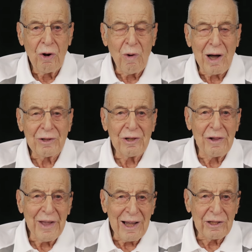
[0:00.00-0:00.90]
who
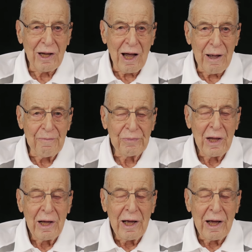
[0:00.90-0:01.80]
until that time
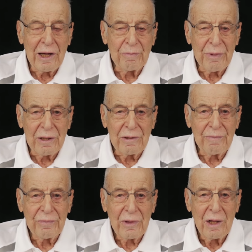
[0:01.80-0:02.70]
had been